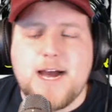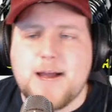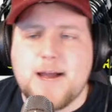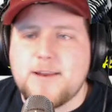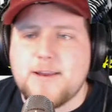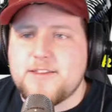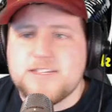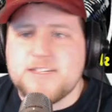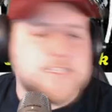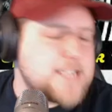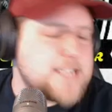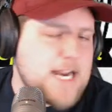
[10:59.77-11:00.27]

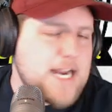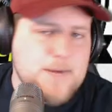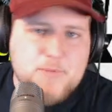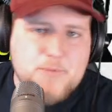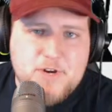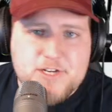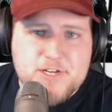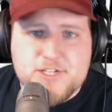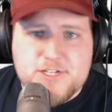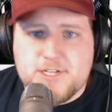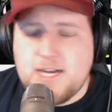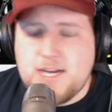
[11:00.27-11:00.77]
This is not a
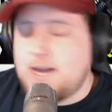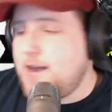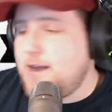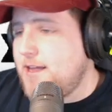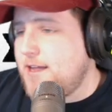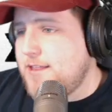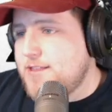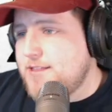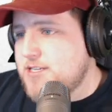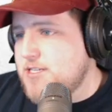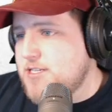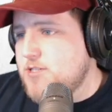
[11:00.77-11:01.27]
prediction.
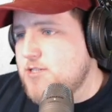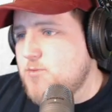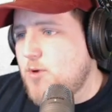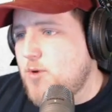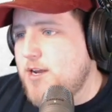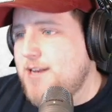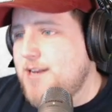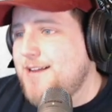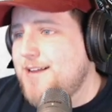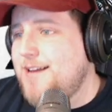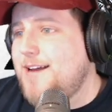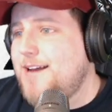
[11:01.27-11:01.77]
This is
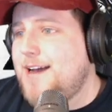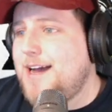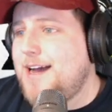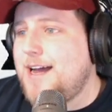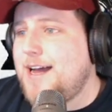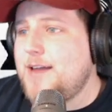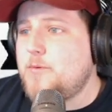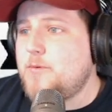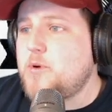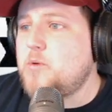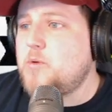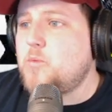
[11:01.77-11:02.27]
what
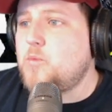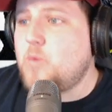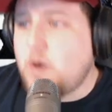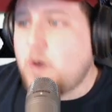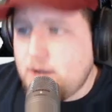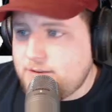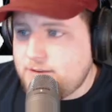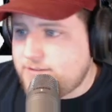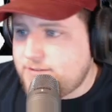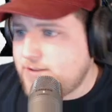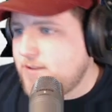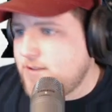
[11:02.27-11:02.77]
I would
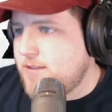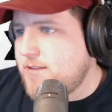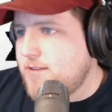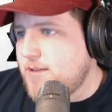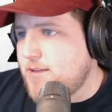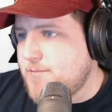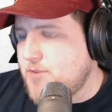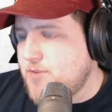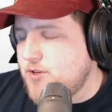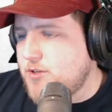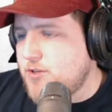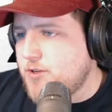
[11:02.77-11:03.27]
want
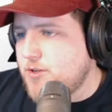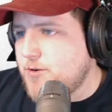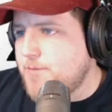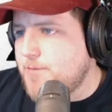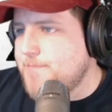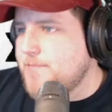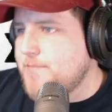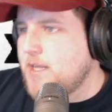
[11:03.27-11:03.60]
them to do.